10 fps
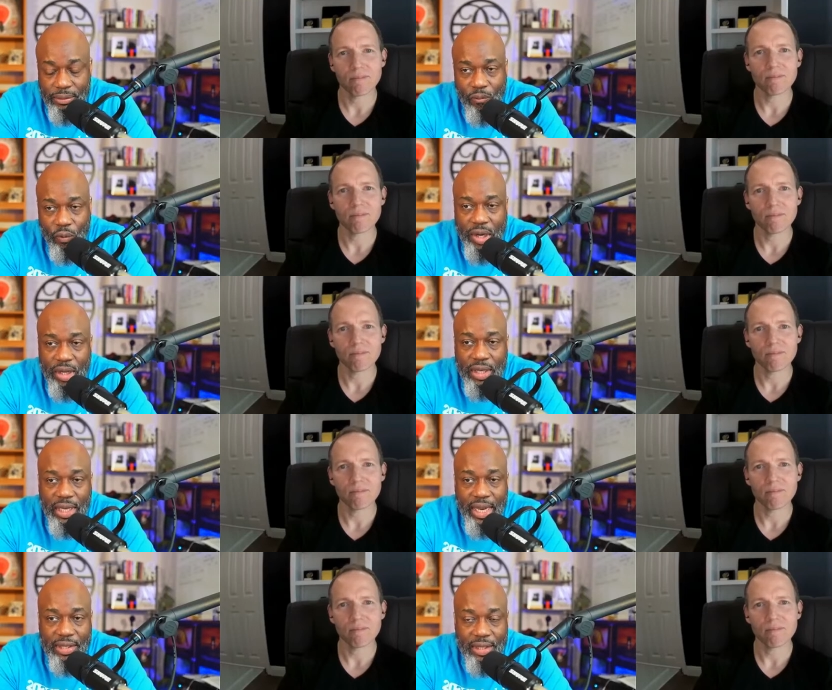Speaker 1: One of the
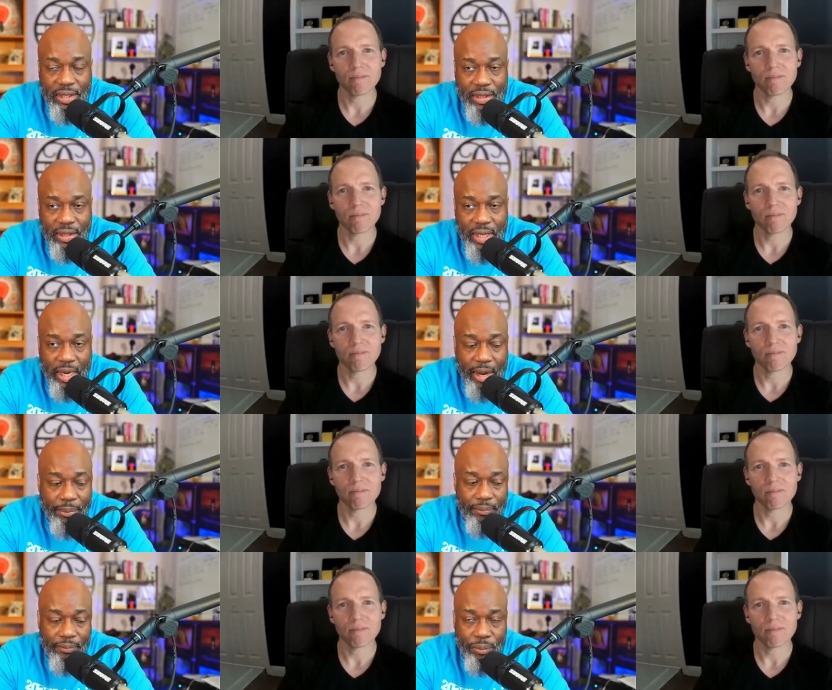lessons that I
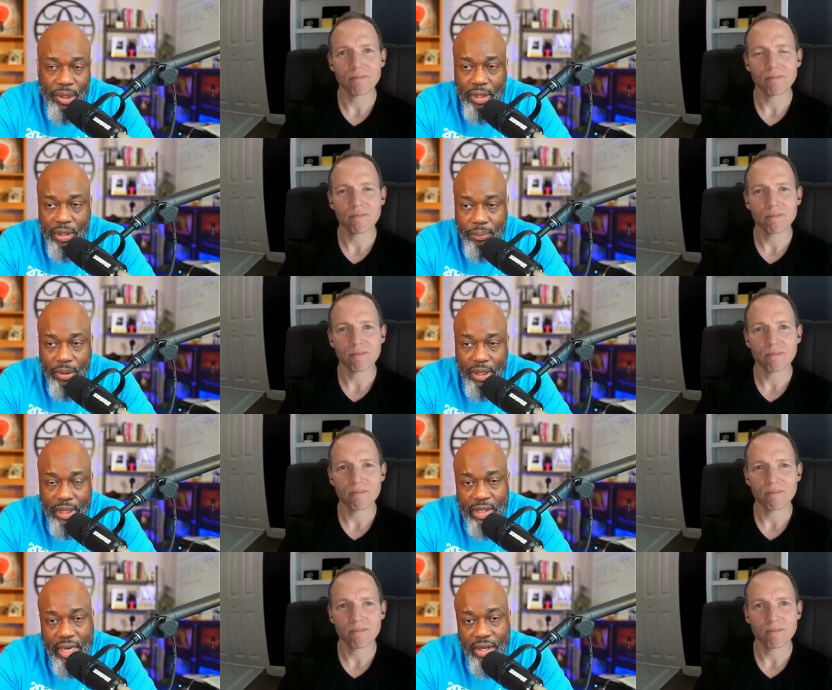put in the book
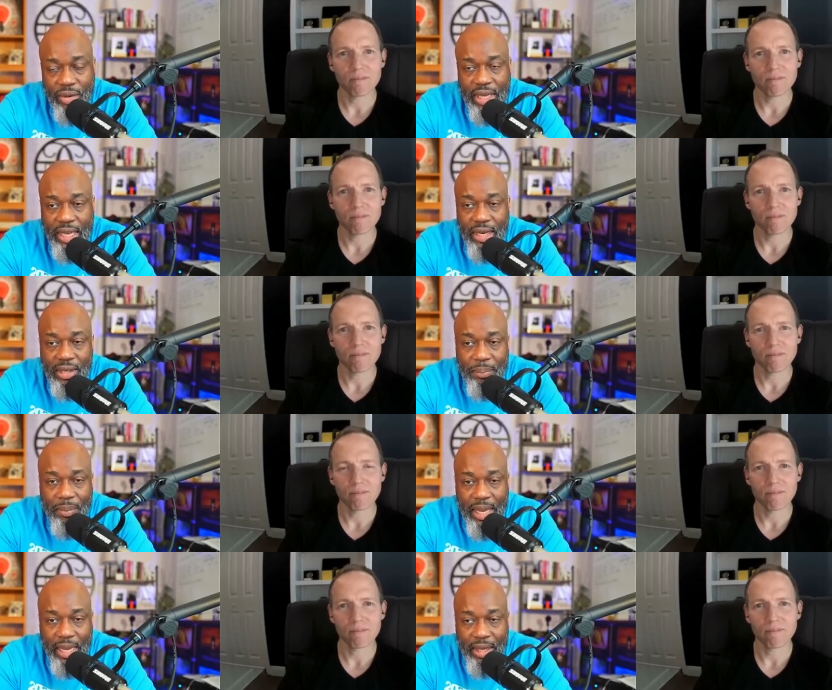is that you can't
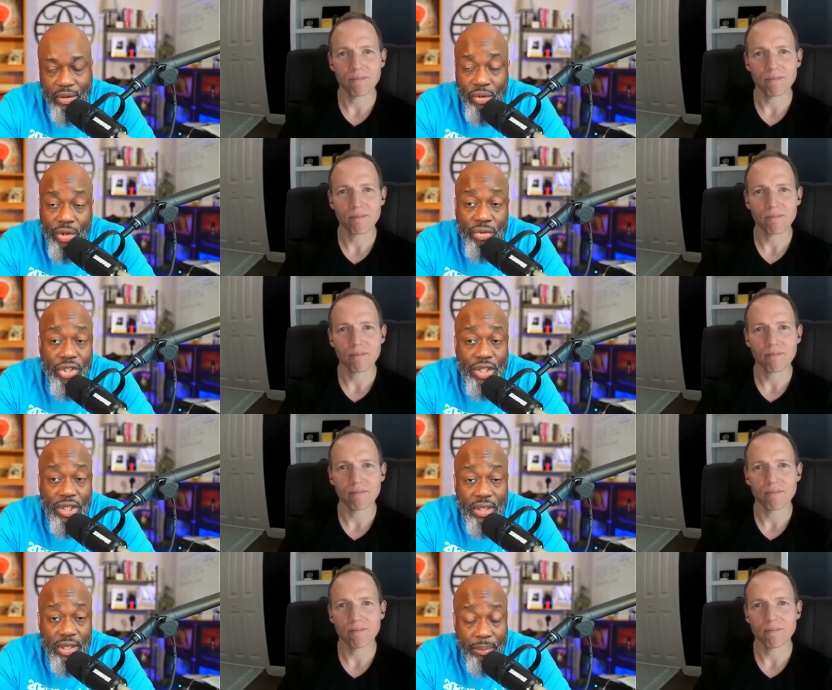demand or you
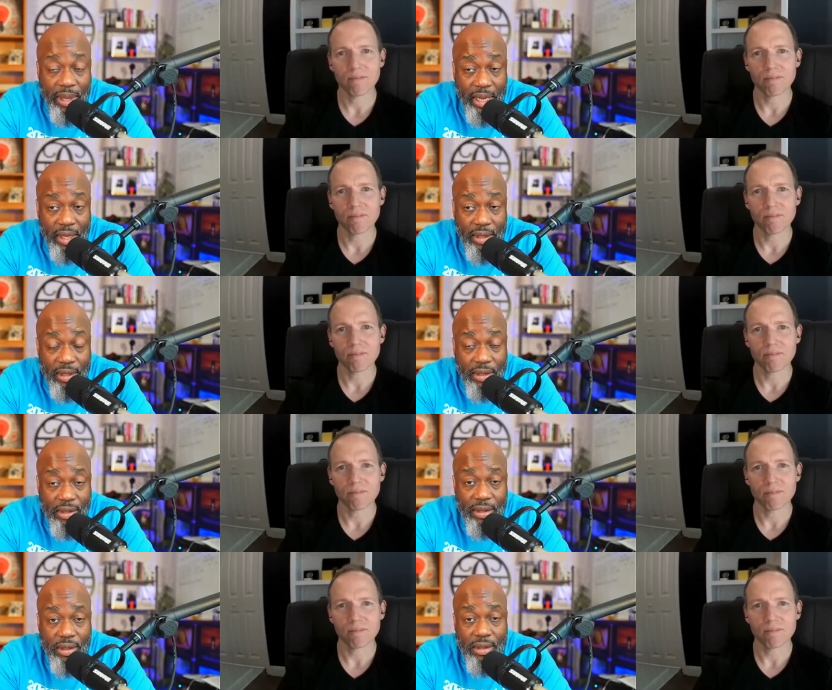shouldn't demand
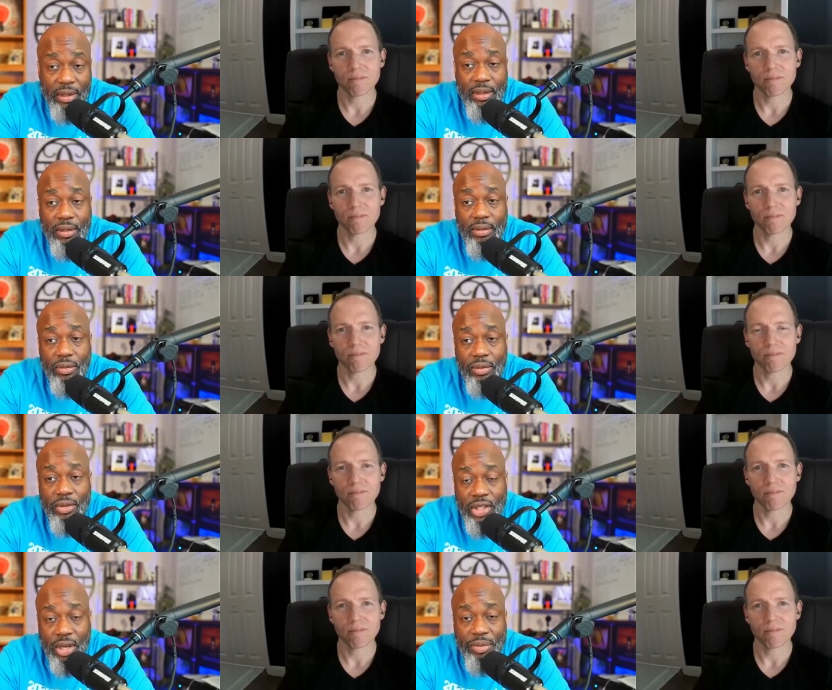
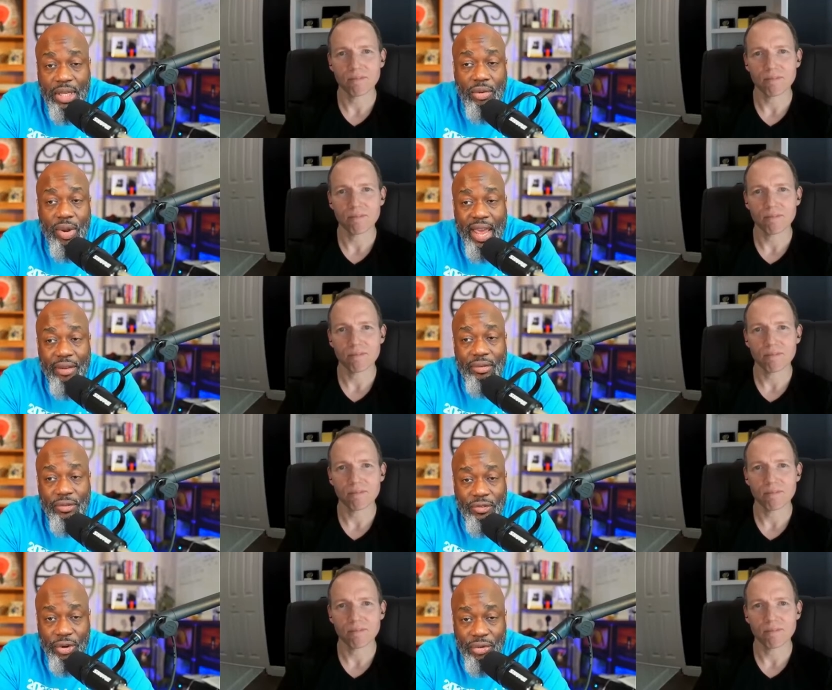something you haven't
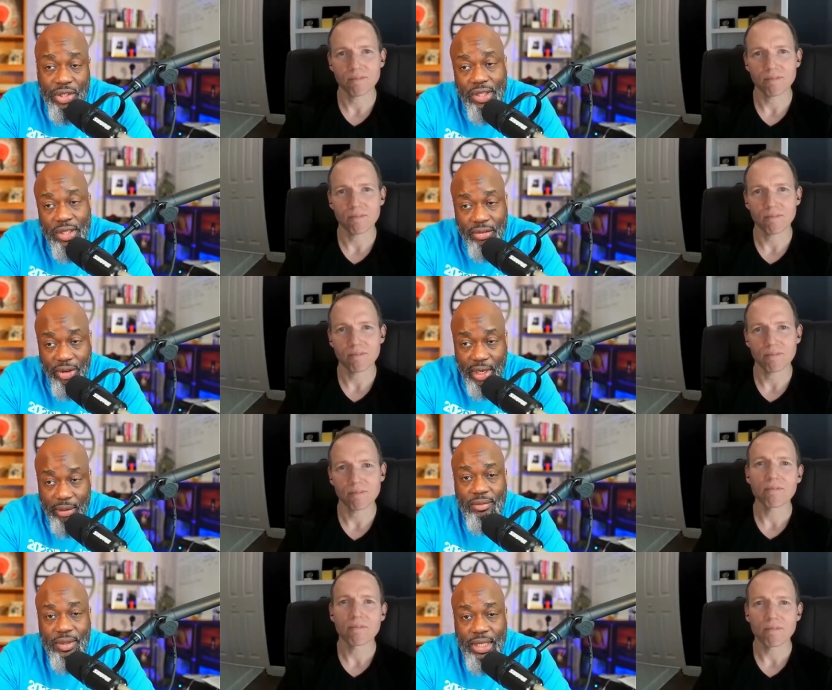first
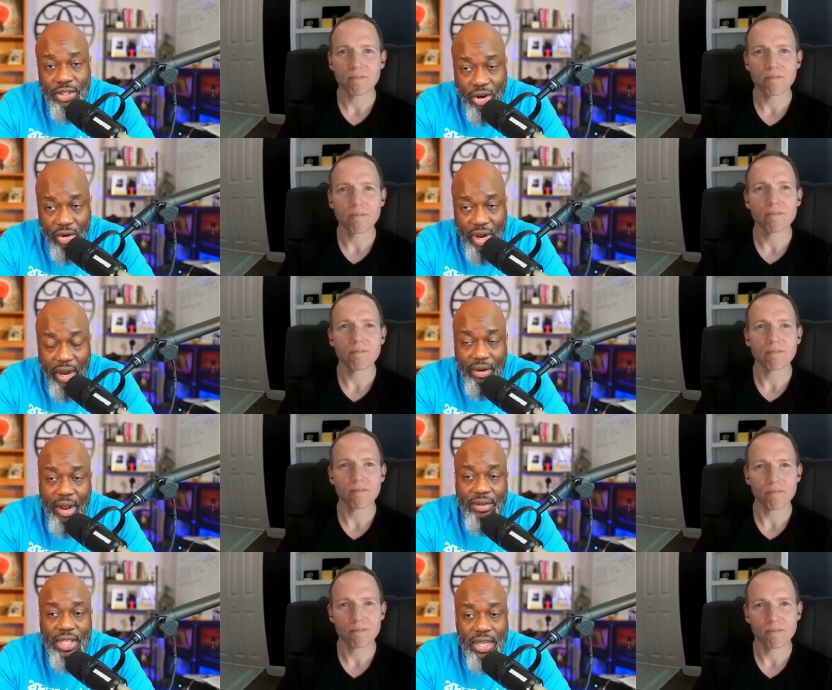developed. So I,
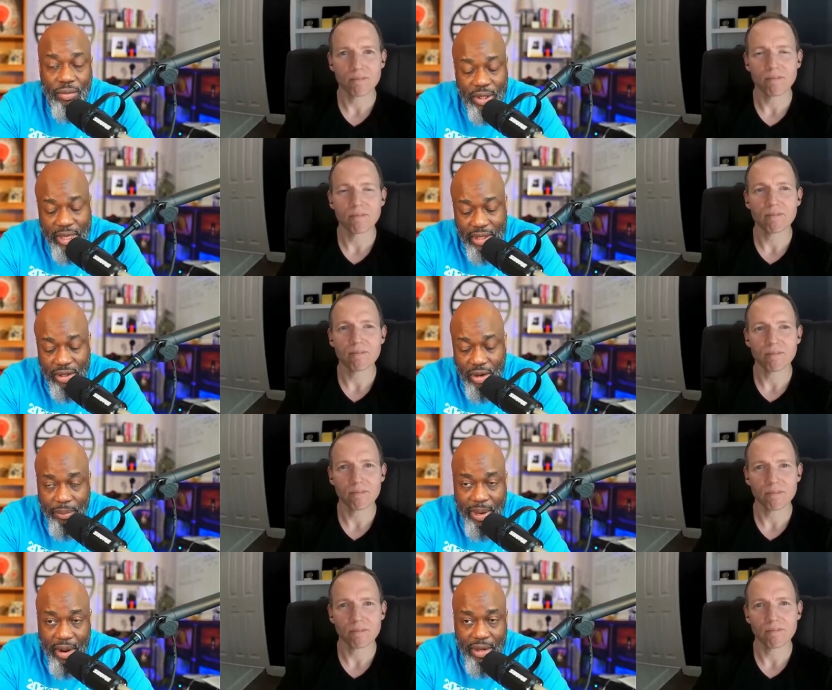will tell you what that's all
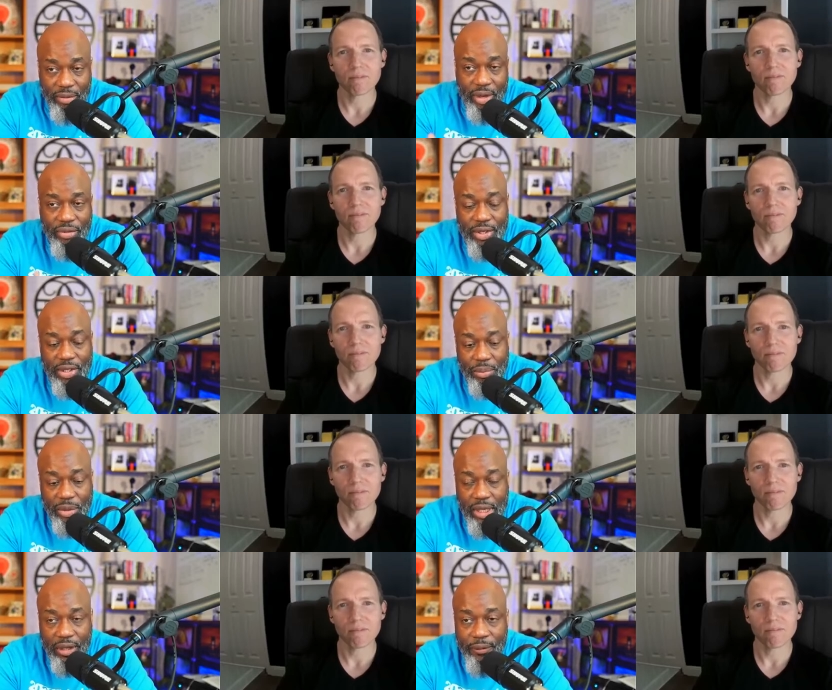about in reference to
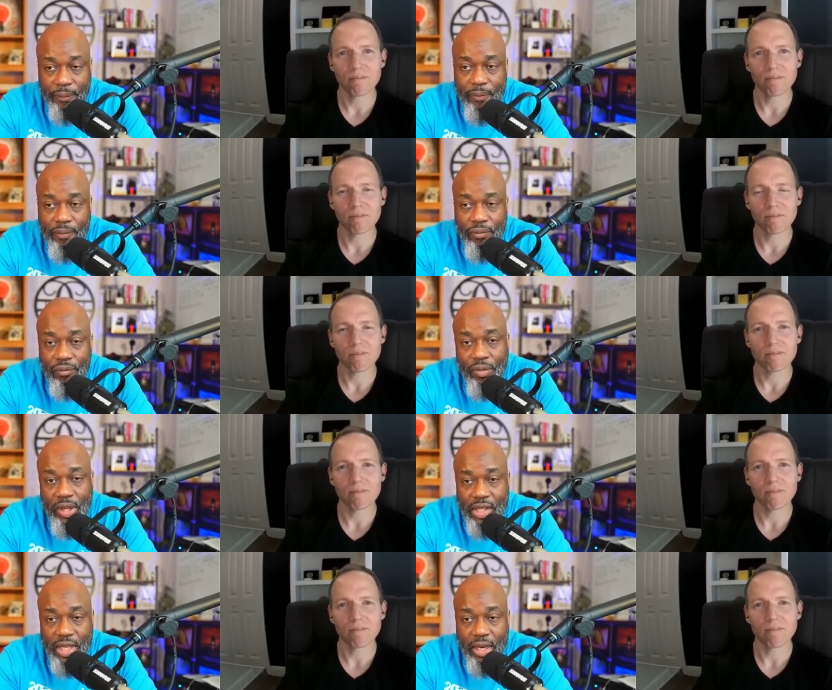me
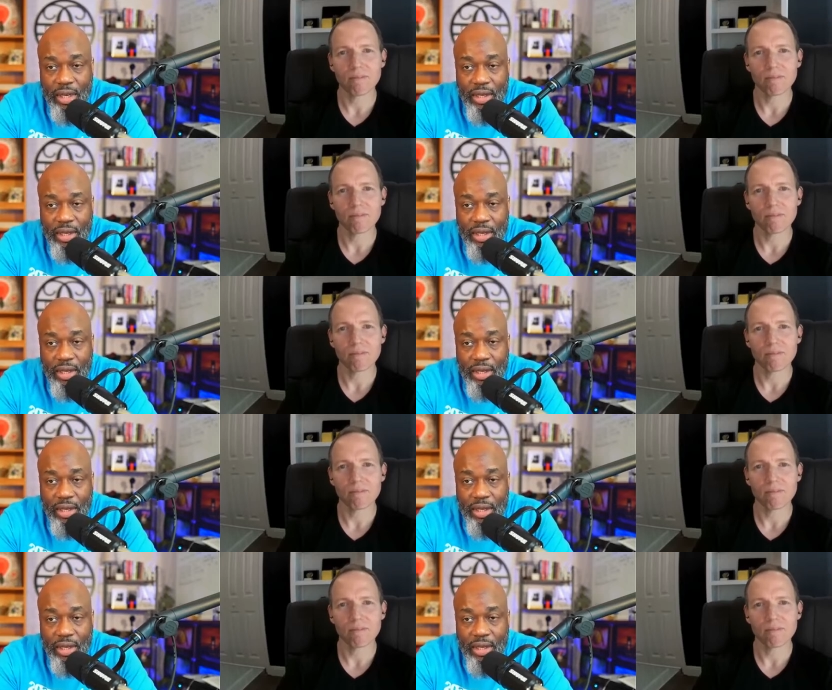is that